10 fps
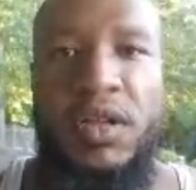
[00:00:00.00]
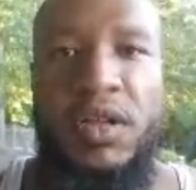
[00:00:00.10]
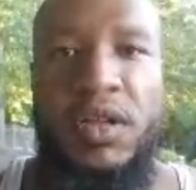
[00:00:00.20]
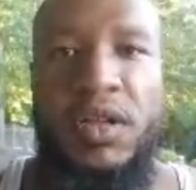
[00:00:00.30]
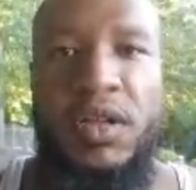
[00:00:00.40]

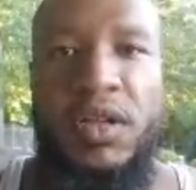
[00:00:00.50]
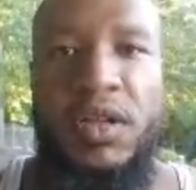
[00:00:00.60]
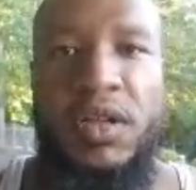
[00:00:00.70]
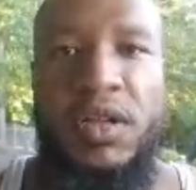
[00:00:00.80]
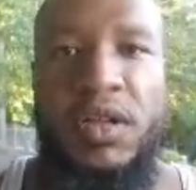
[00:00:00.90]
But money in
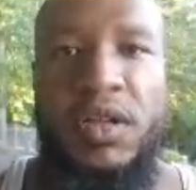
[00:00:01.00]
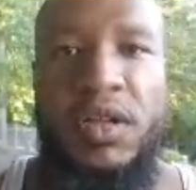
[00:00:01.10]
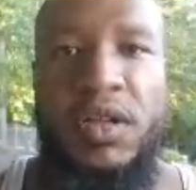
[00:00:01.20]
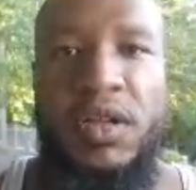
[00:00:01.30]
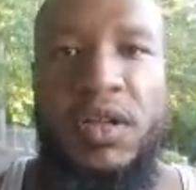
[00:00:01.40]
itself
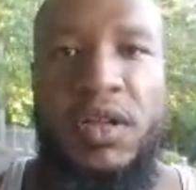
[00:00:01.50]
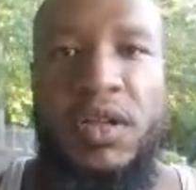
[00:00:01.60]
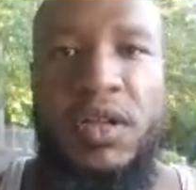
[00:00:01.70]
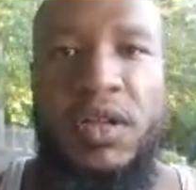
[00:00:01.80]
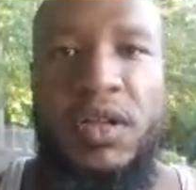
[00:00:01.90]
is just a
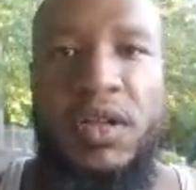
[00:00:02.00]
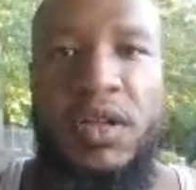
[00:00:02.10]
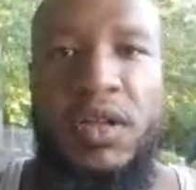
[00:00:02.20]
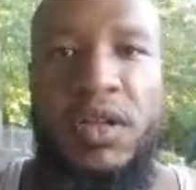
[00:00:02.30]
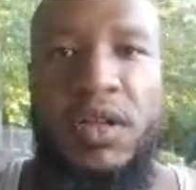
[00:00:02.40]
currency, it's just